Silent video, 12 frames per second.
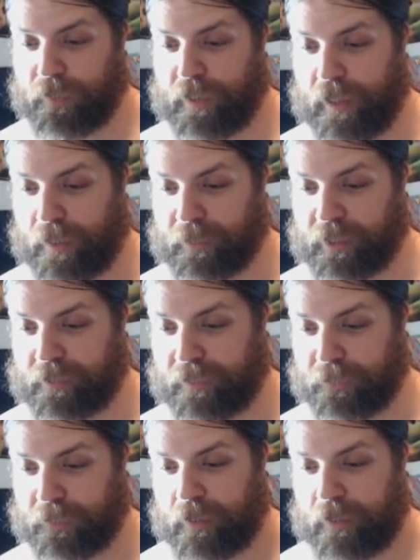copies
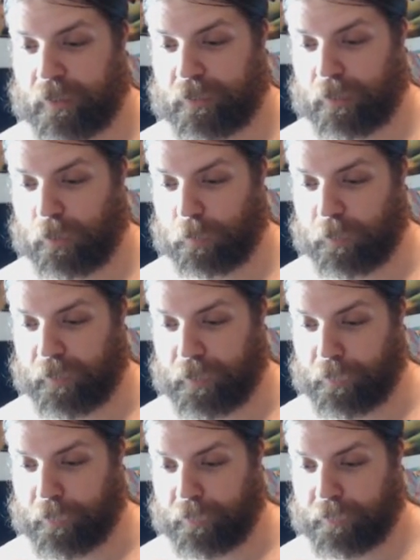of it. It's Noble
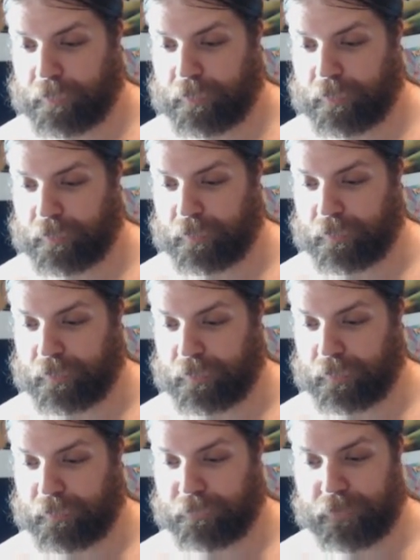Hierarch,
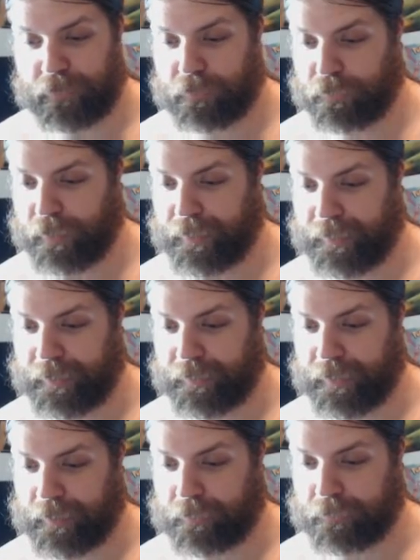lifted straight out of
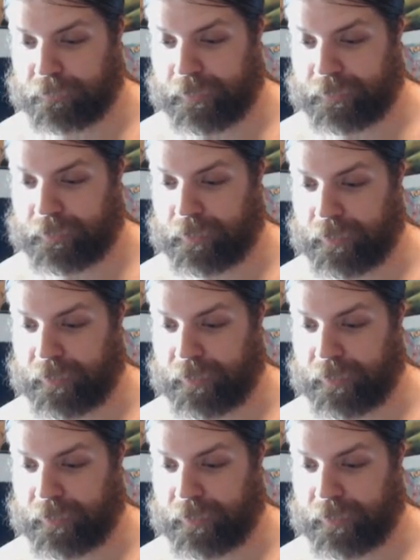that other deck that I